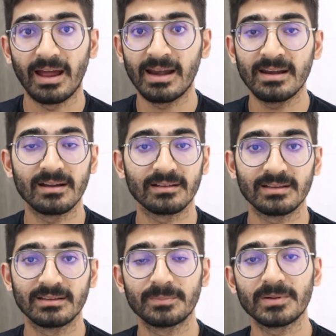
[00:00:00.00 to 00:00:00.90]
And
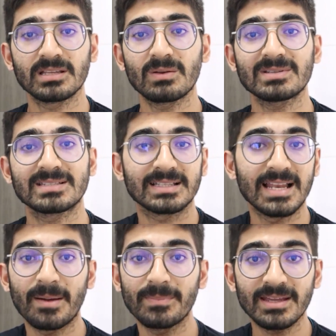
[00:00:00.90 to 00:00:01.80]
the person was
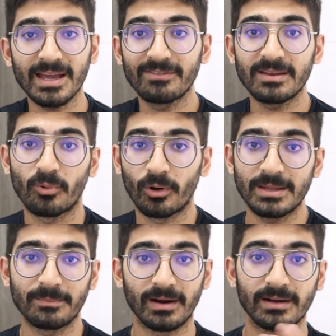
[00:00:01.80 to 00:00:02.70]
slapping every
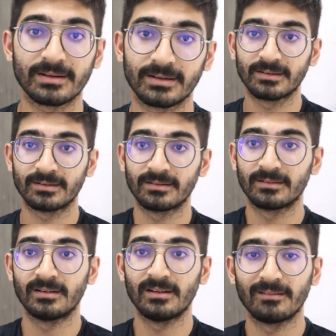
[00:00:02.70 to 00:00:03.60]
body part
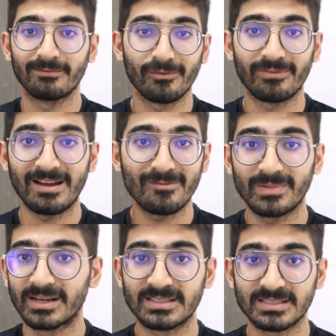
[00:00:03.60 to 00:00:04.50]
for 5
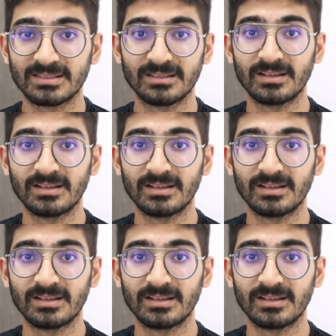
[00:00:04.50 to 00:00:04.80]
minutes.